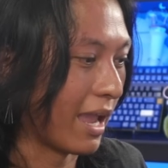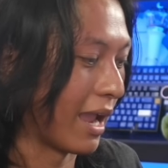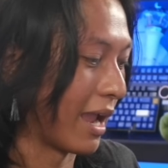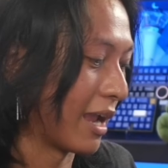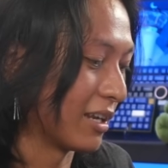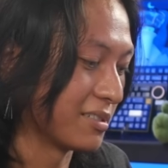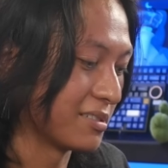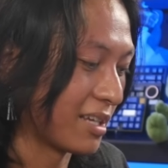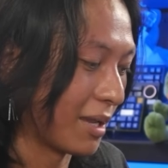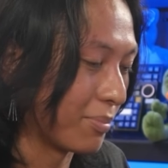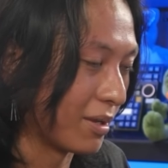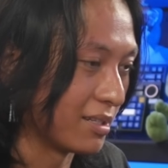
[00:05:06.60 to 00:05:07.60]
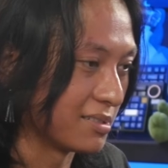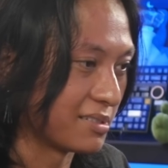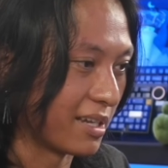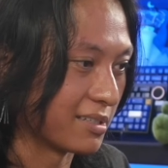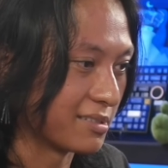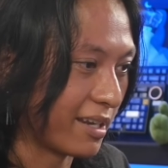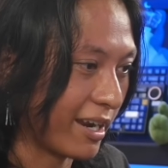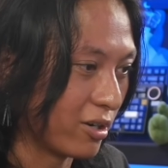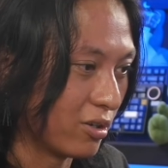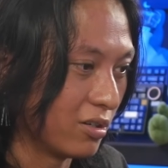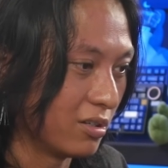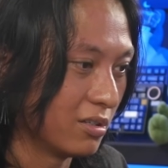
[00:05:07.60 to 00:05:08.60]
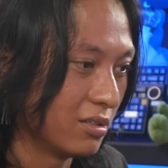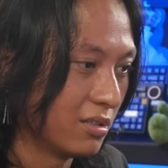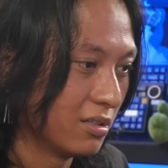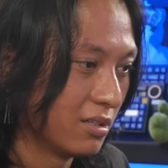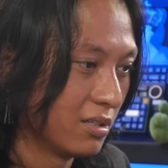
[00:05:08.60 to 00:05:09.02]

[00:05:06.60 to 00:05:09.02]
and just type in set title.